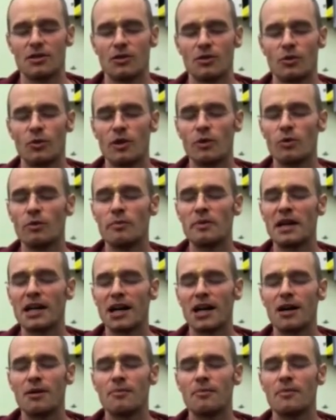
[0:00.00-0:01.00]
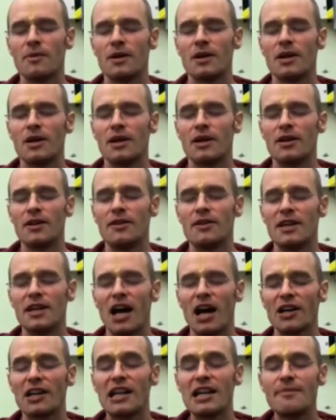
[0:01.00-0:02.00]
we will become the
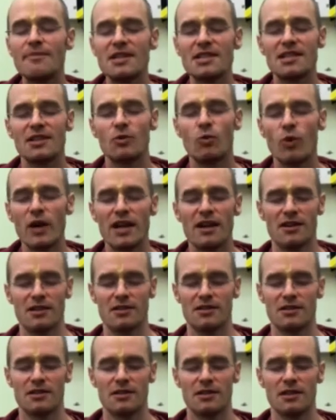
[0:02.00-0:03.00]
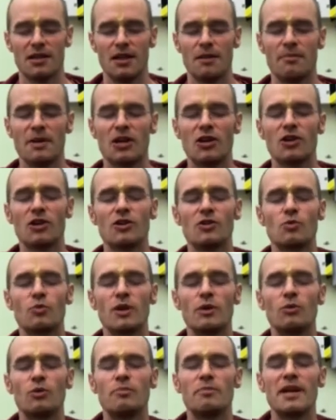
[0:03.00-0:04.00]
unlimited winner because we
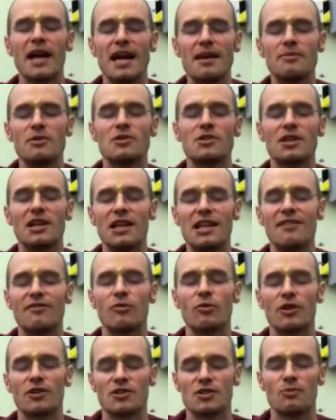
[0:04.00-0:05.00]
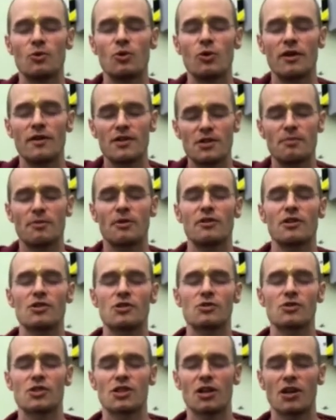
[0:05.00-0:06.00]
will be able to live once more in the
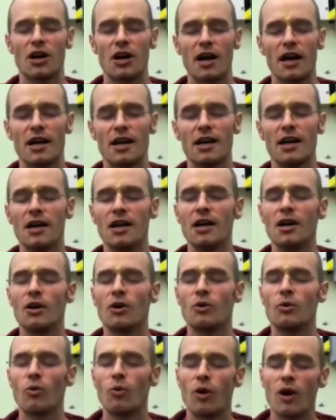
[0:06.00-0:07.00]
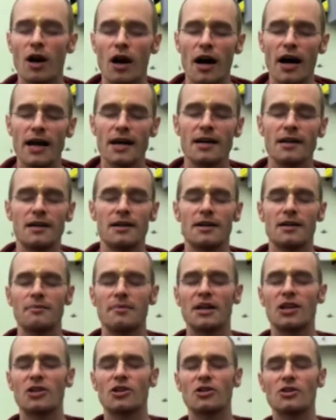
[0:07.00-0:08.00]
spiritual sky. Why?
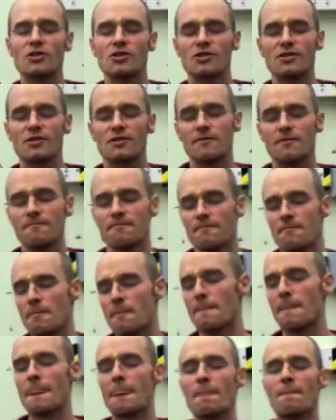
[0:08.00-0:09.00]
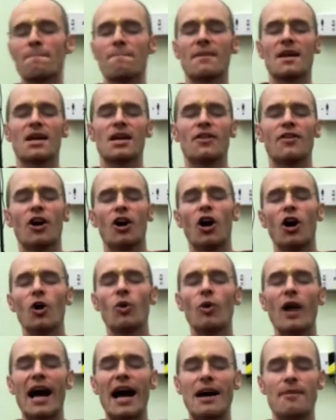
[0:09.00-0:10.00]
Because the
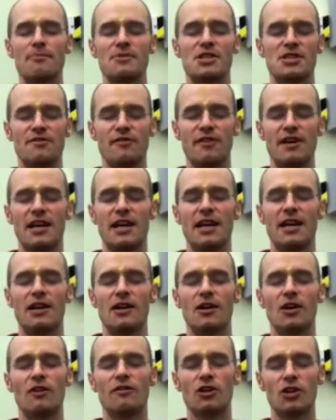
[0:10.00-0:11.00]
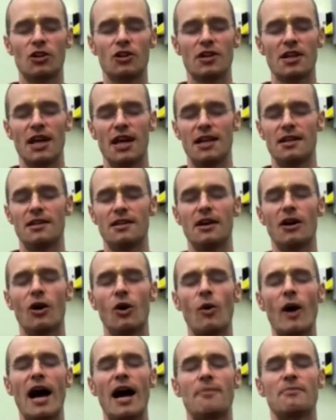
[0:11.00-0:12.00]
whole atmosphere of Godhead, the
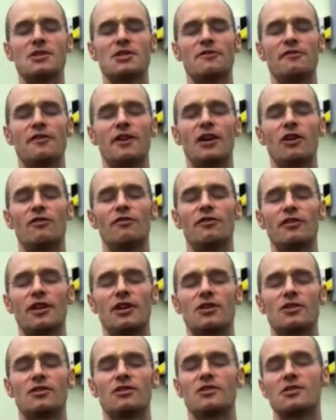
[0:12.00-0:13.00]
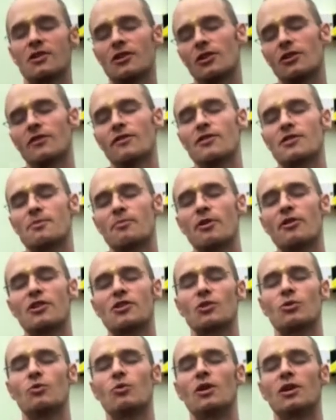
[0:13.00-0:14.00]
whole atmosphere of Vaikuntha, of the
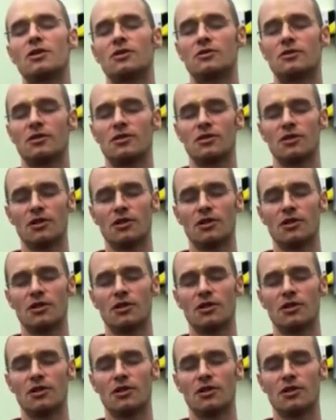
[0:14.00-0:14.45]
spiritual world,